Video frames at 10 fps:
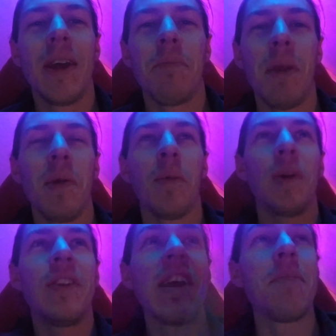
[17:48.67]
maybe
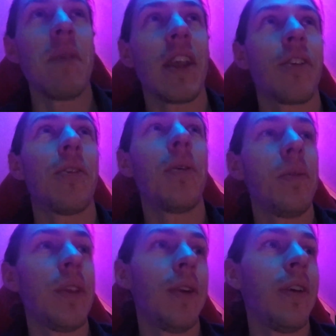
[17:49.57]
one day make your
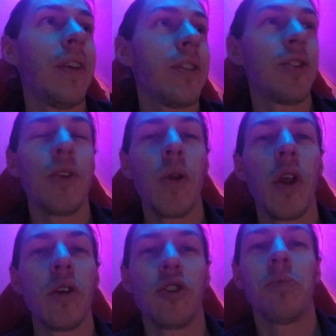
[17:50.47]
own little
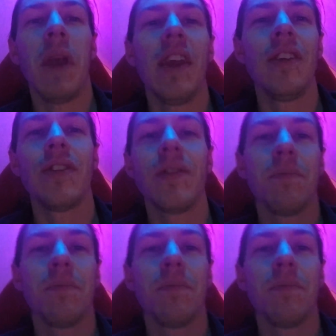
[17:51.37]
studio space,